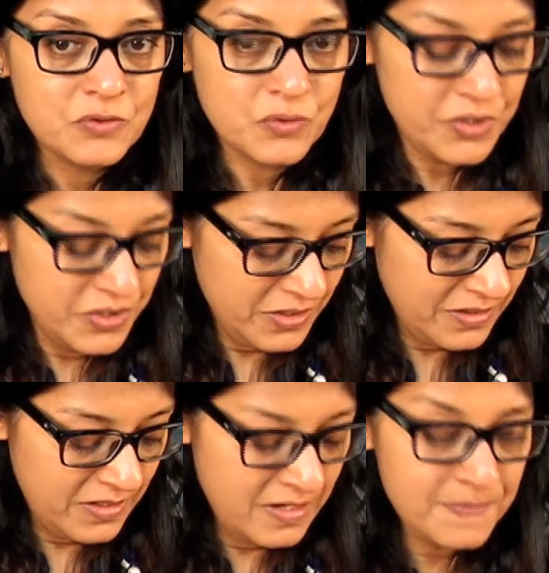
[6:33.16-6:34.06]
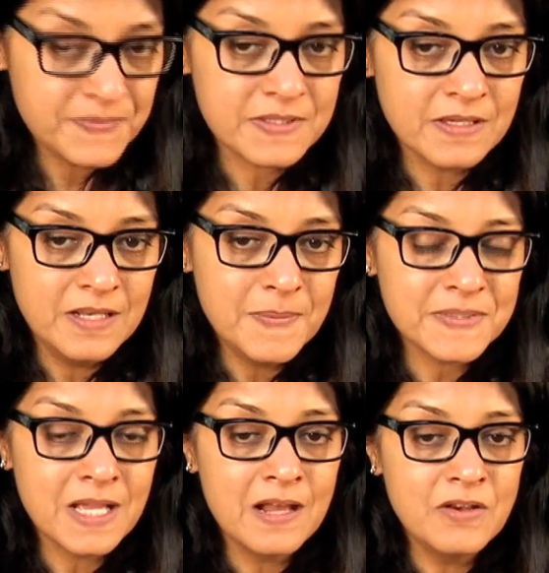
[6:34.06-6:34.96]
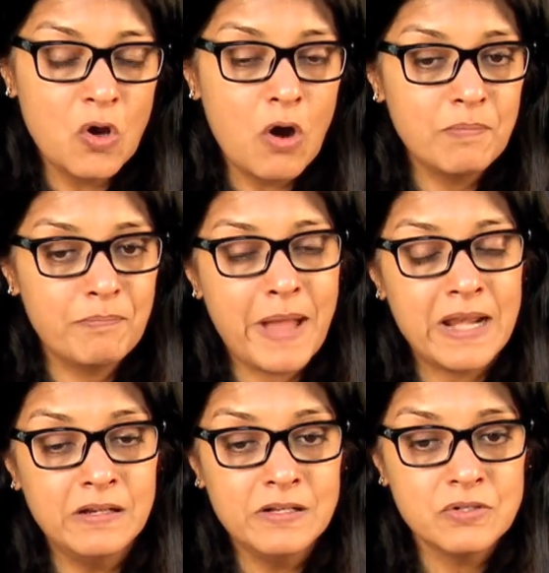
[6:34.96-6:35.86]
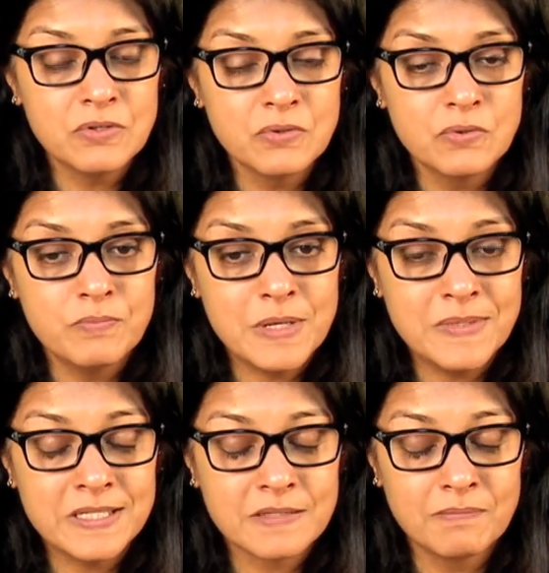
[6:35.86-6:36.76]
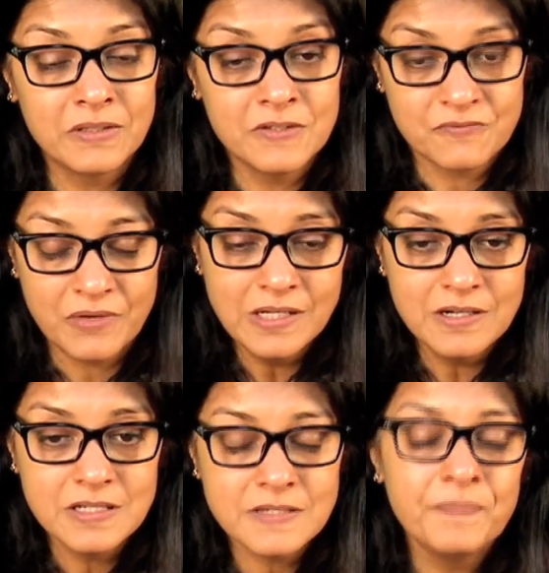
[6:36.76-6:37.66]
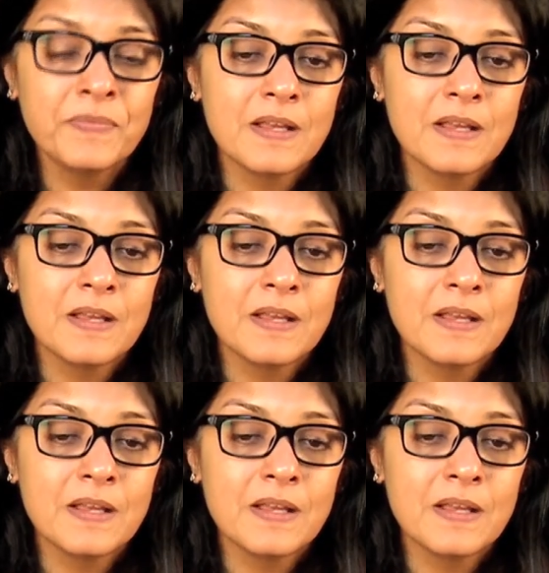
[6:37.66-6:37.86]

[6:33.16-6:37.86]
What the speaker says: So here the lips are not parallel to baby's mother's fingers.